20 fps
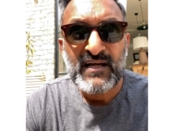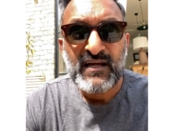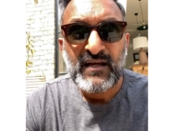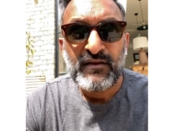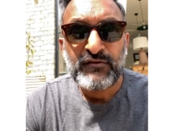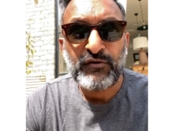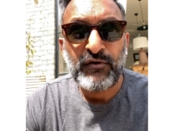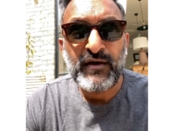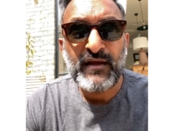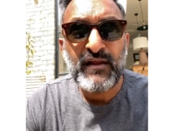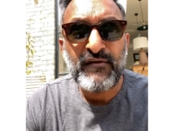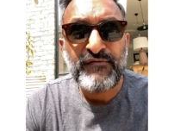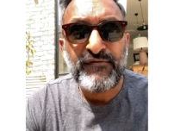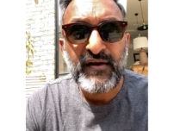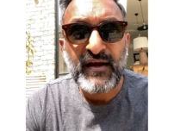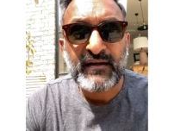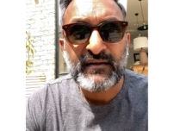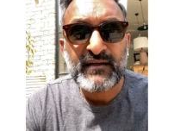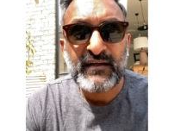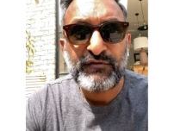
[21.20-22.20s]
So in
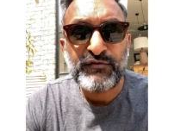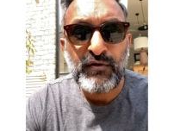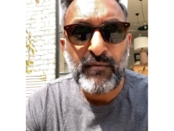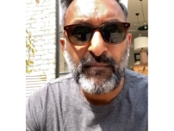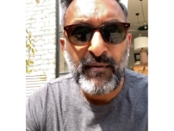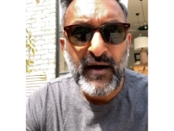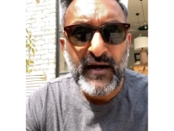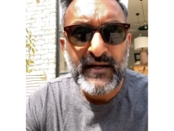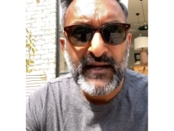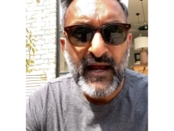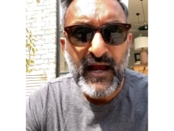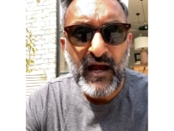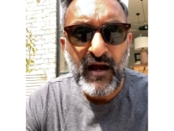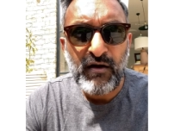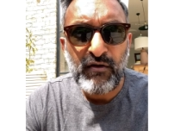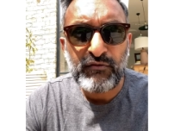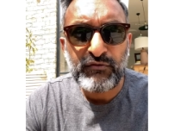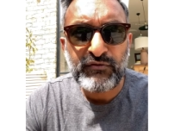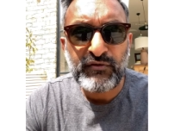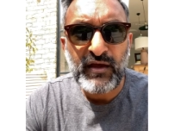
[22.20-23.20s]
effect, if you're buying a
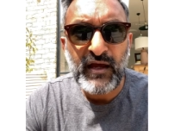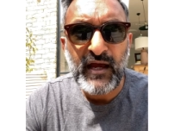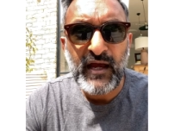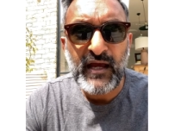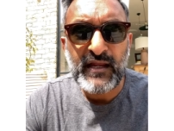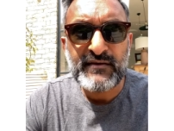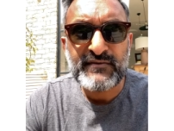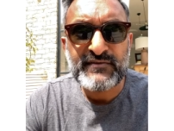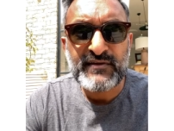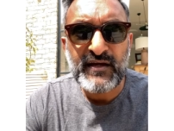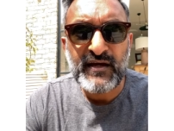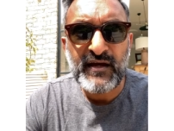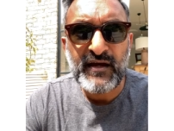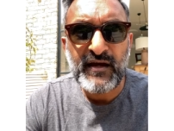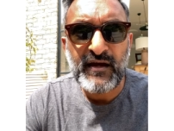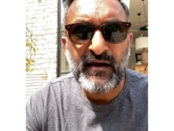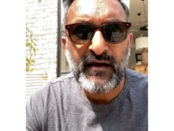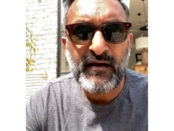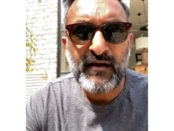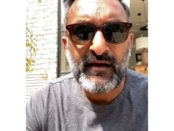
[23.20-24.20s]
house and
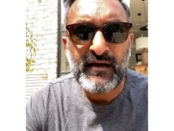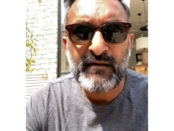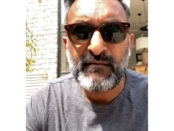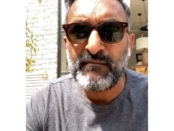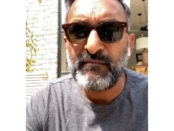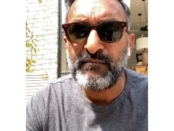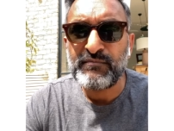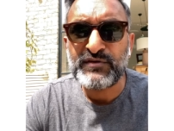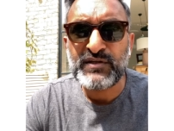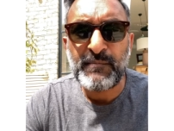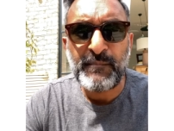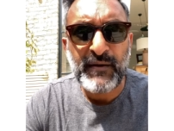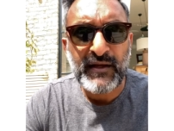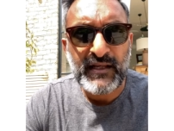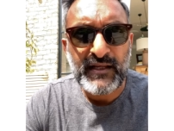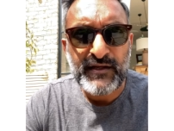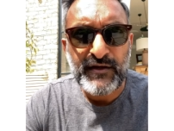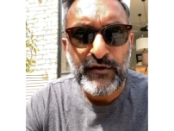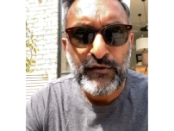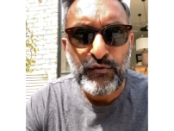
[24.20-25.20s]
uh,
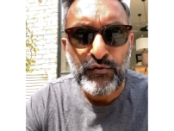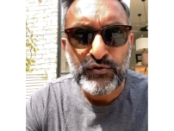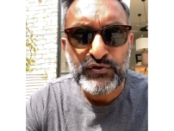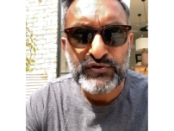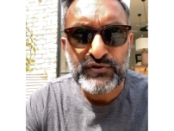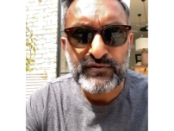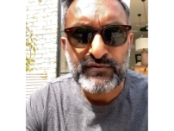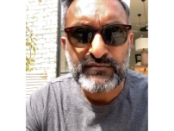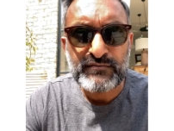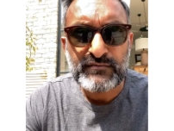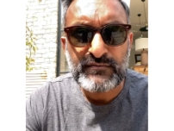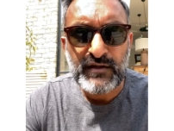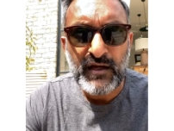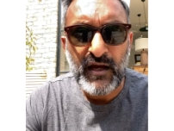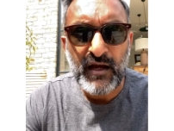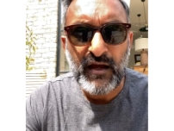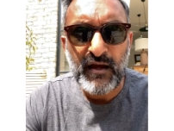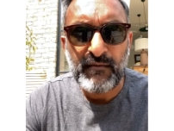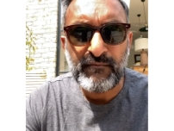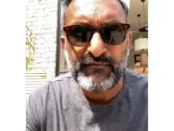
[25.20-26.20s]
typically in an auction
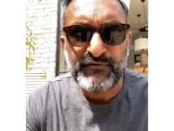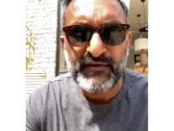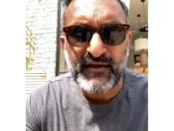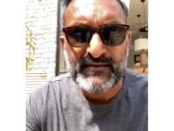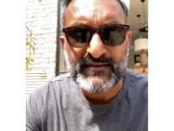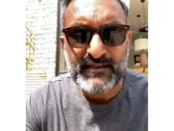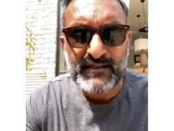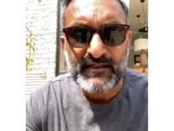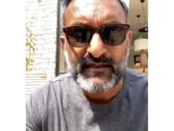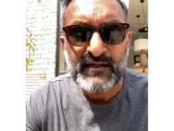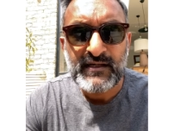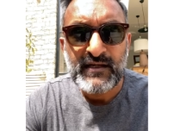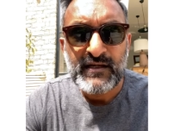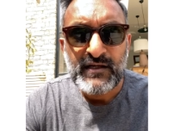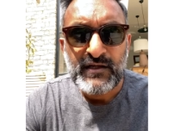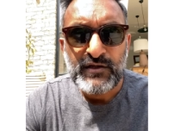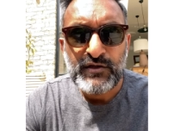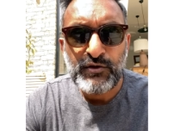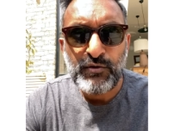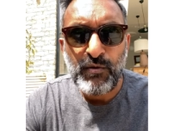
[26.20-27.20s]
uh, setting,
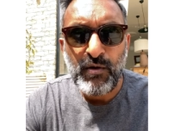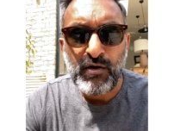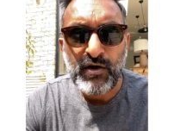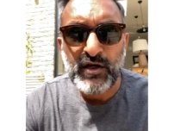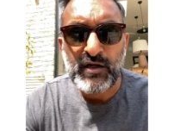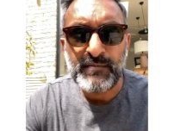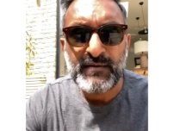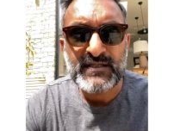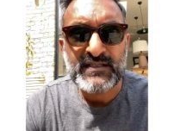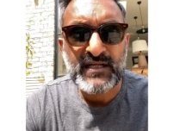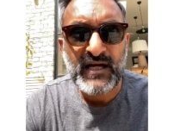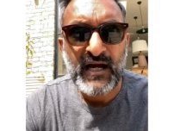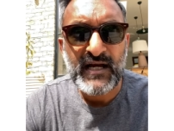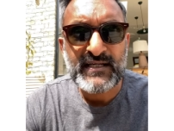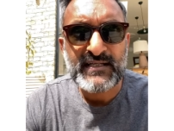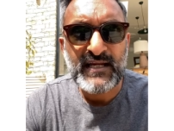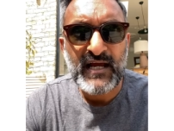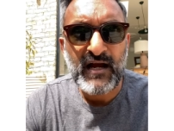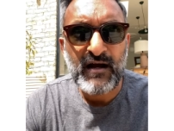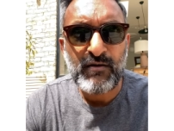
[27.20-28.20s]
you are going to be tied
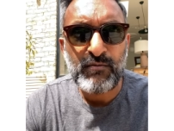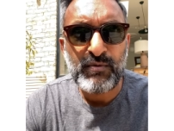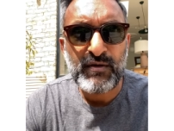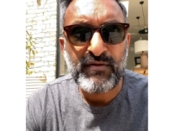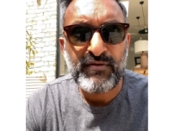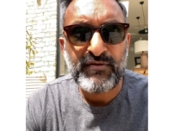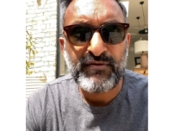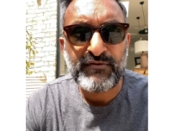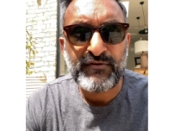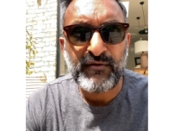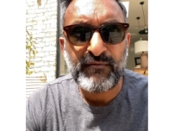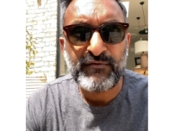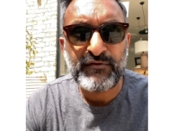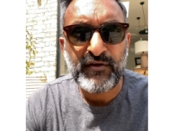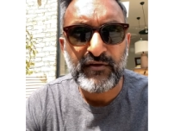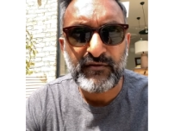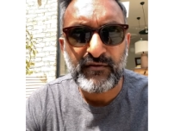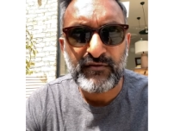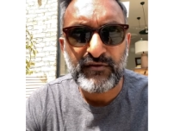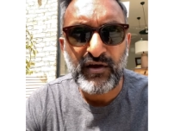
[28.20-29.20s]
down with some
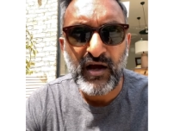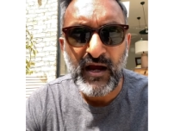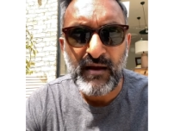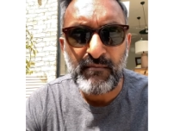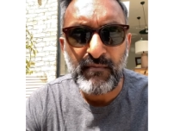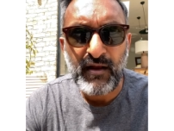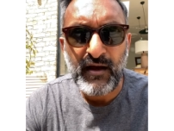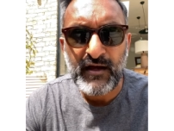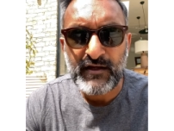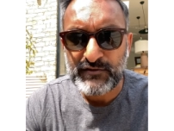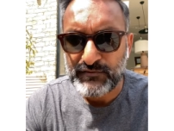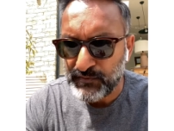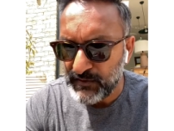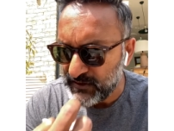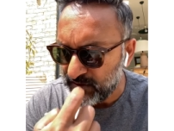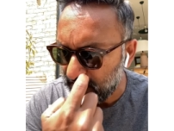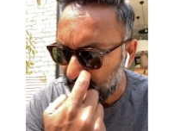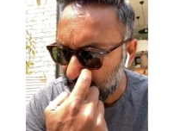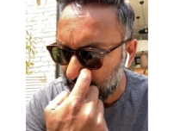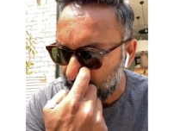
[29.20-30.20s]
certain timelines,
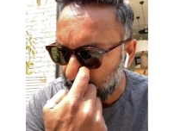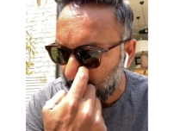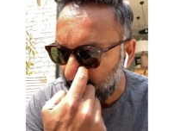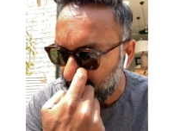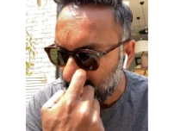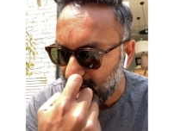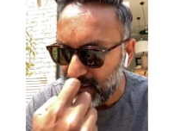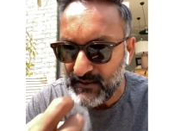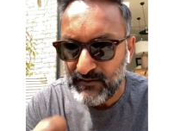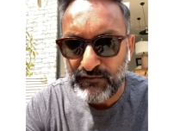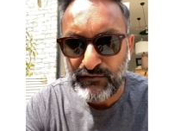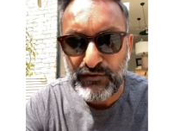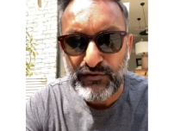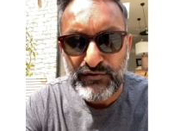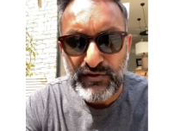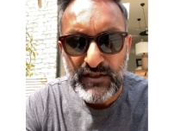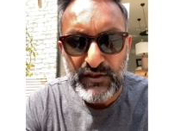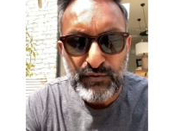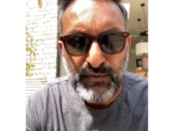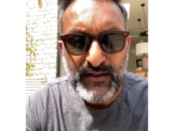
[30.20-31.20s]
which is 28,
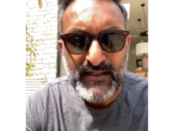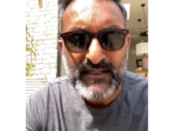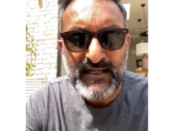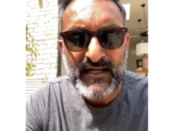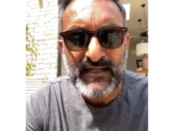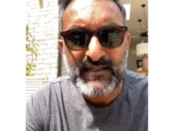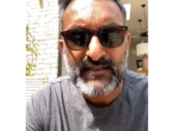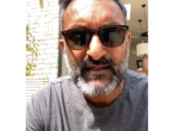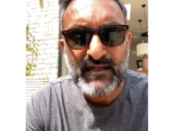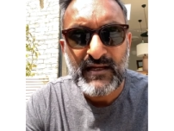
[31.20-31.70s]
usually 28